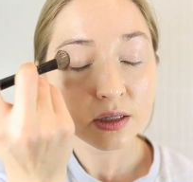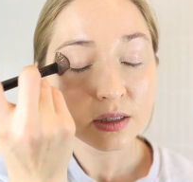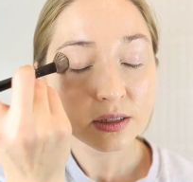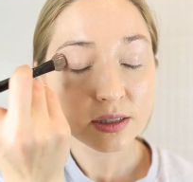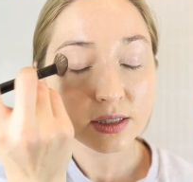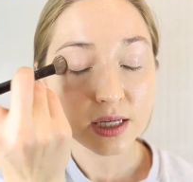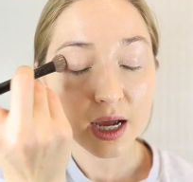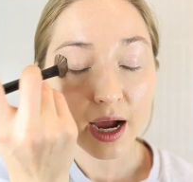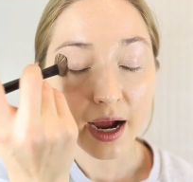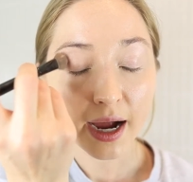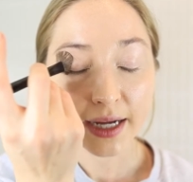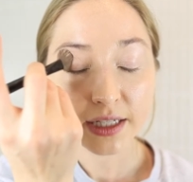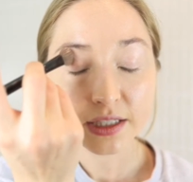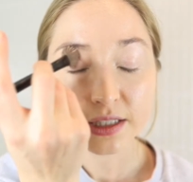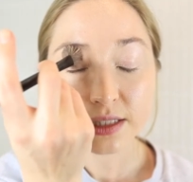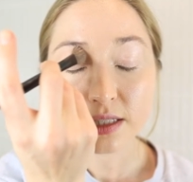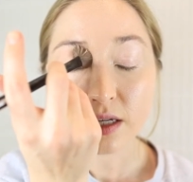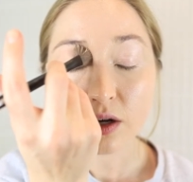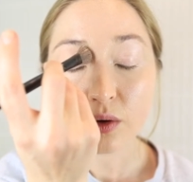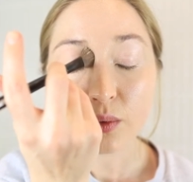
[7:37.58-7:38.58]
So I
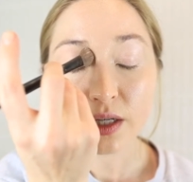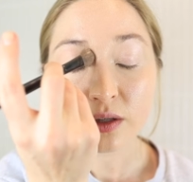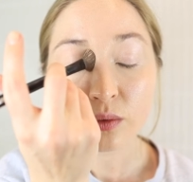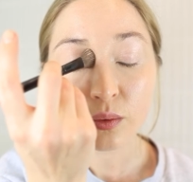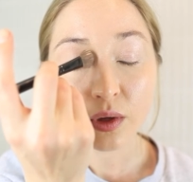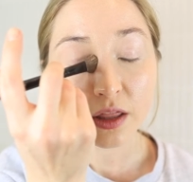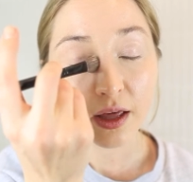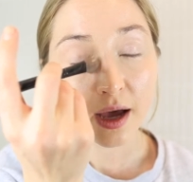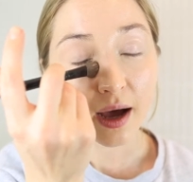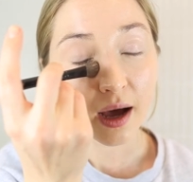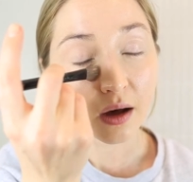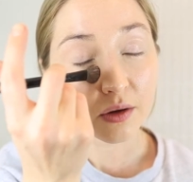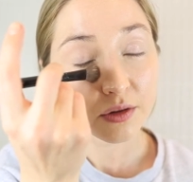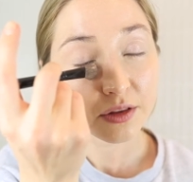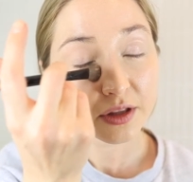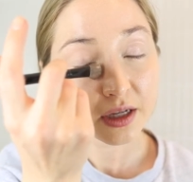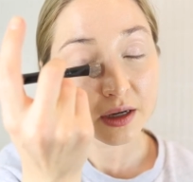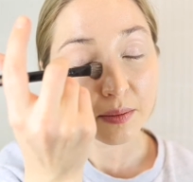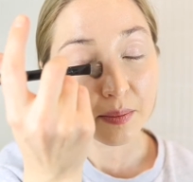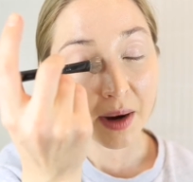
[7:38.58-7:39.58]
just go in with a
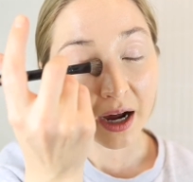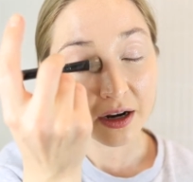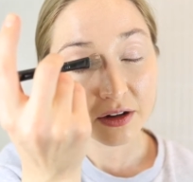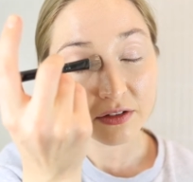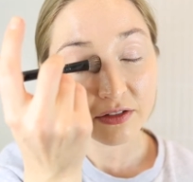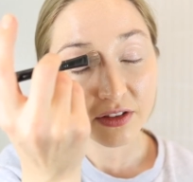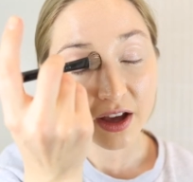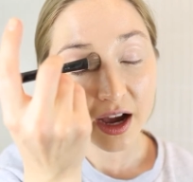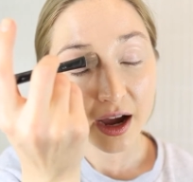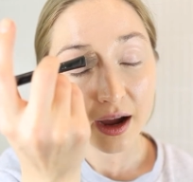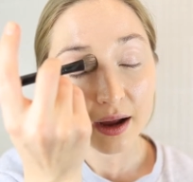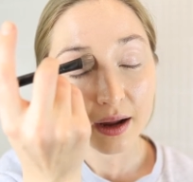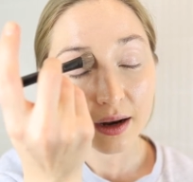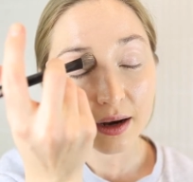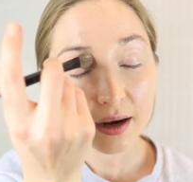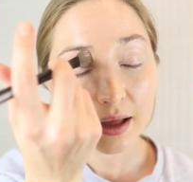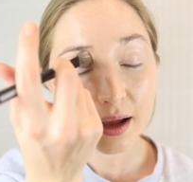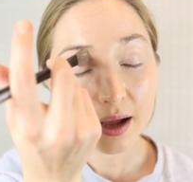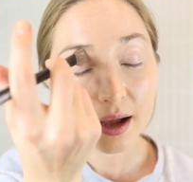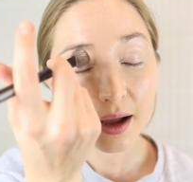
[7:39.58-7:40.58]
healthy amount of
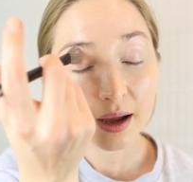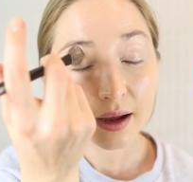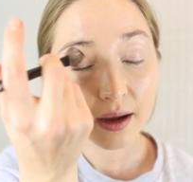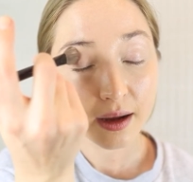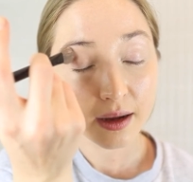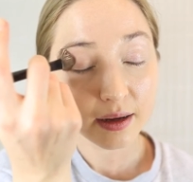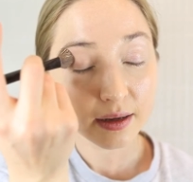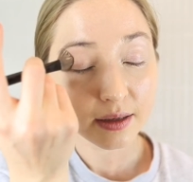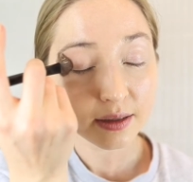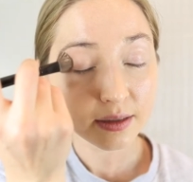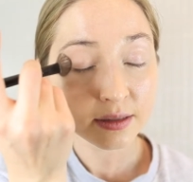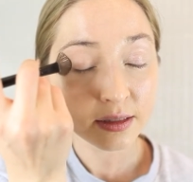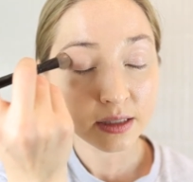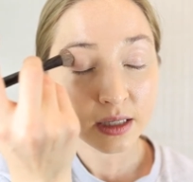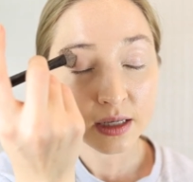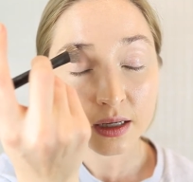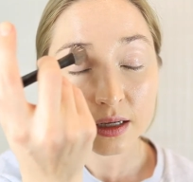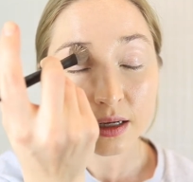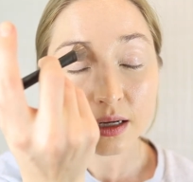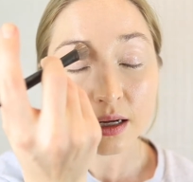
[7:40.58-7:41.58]
that and
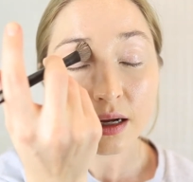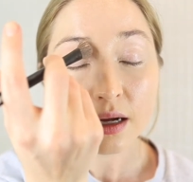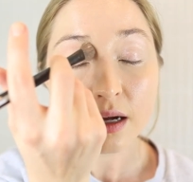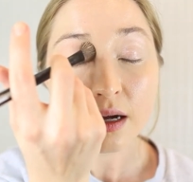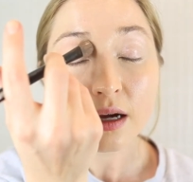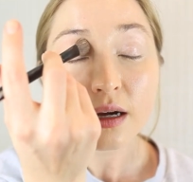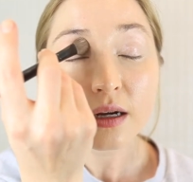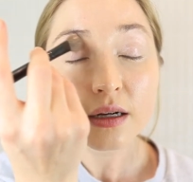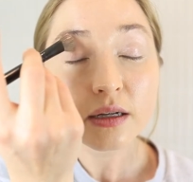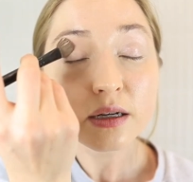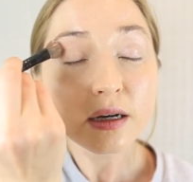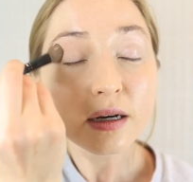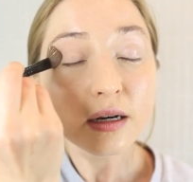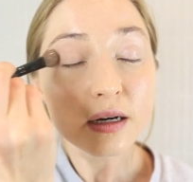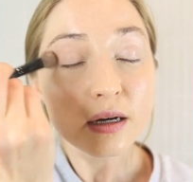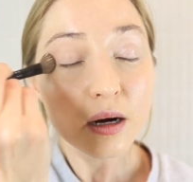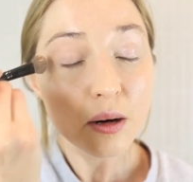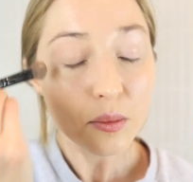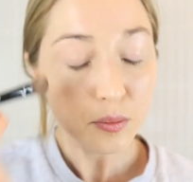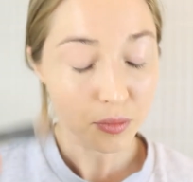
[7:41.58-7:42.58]

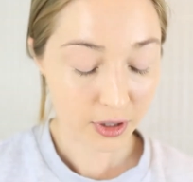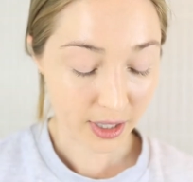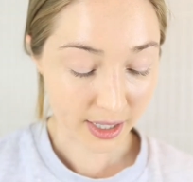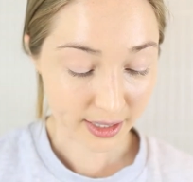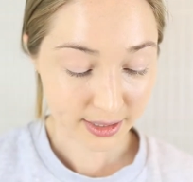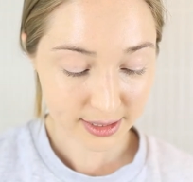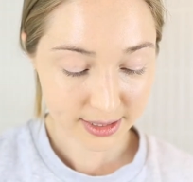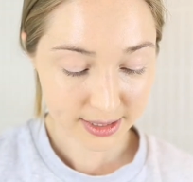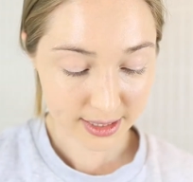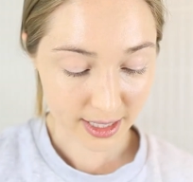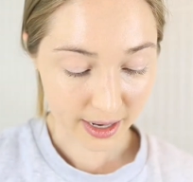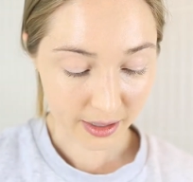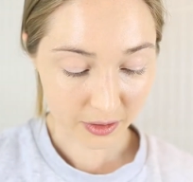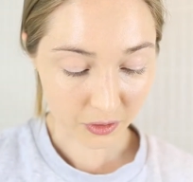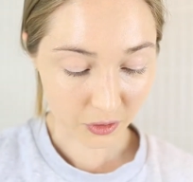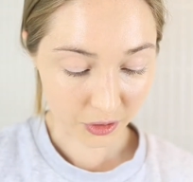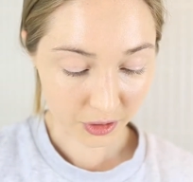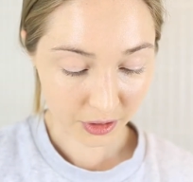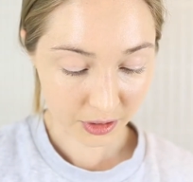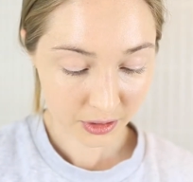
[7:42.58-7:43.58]
press that
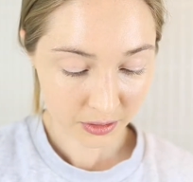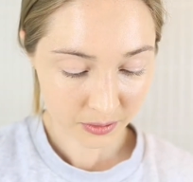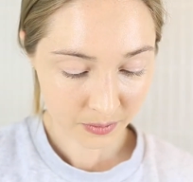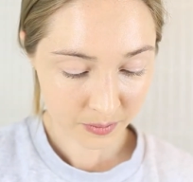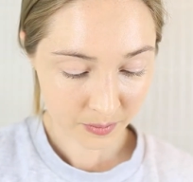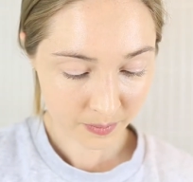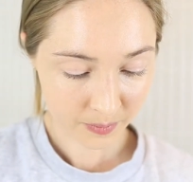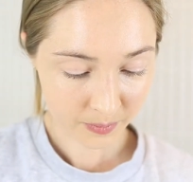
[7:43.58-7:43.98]
on,